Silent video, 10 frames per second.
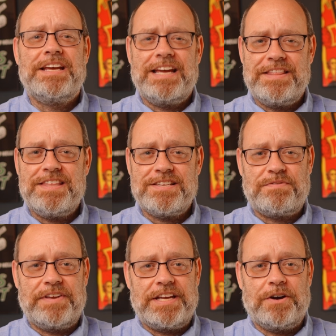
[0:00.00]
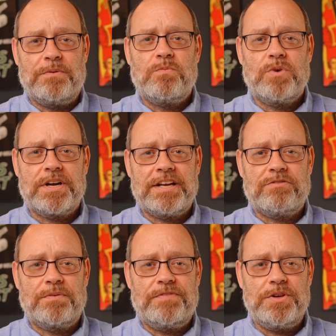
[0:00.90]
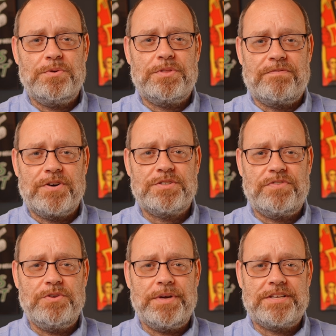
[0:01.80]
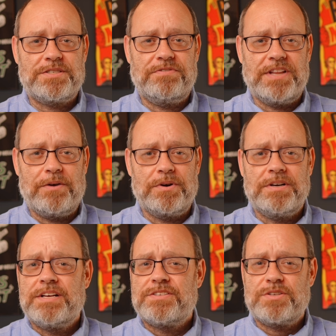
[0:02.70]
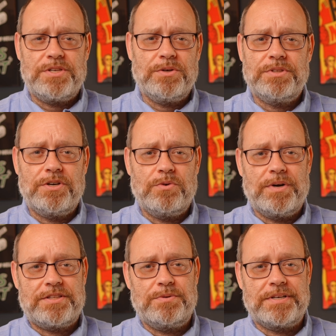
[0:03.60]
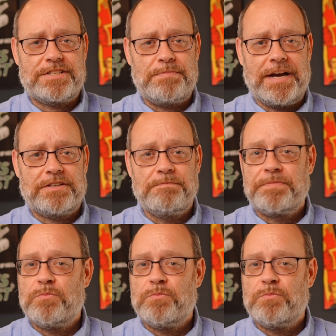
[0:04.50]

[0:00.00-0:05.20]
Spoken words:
In this video, we're going to review the first few weeks of flower so you'll know what to expect.